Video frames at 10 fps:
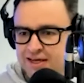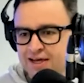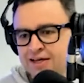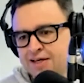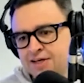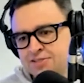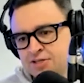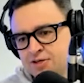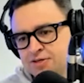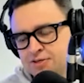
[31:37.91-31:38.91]
Uh,
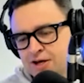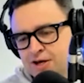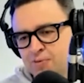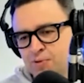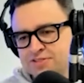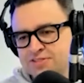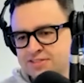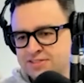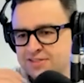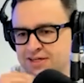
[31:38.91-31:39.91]
so I
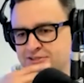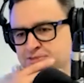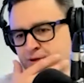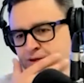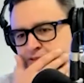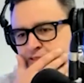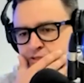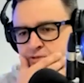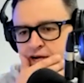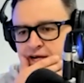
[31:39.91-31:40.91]
once uh, spoke
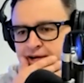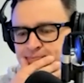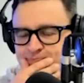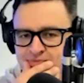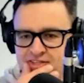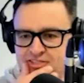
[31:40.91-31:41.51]
to um,